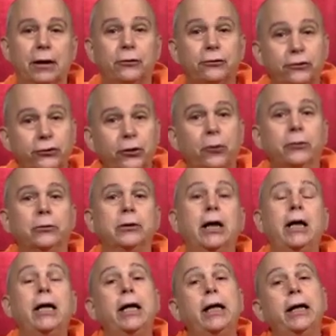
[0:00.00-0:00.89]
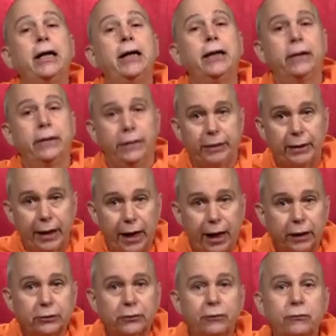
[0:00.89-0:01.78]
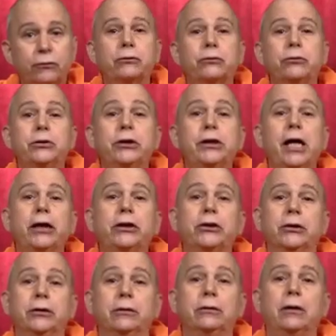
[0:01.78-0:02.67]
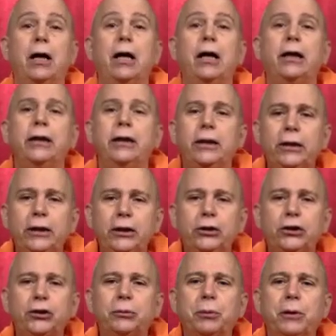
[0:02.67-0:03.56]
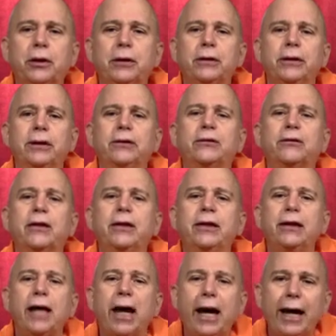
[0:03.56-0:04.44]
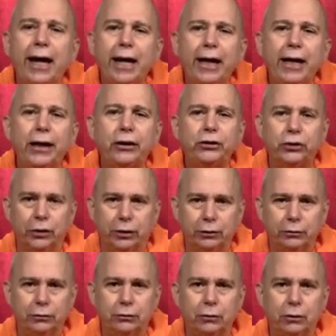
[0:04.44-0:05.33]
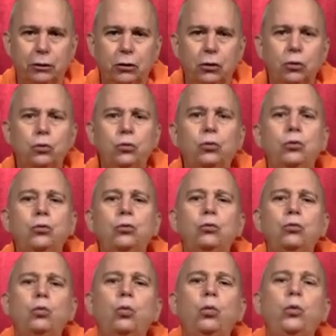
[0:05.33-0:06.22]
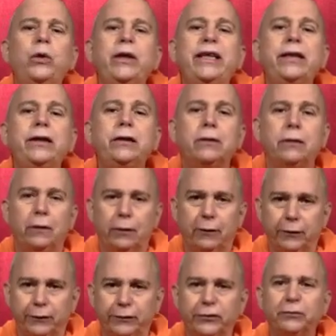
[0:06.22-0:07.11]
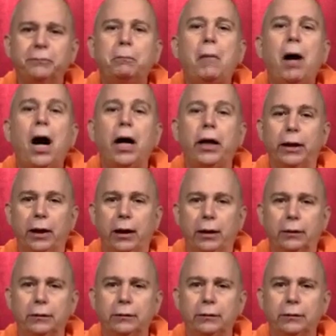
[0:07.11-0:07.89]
So, in the act of creation, Ishvara is the agent who wields Maya,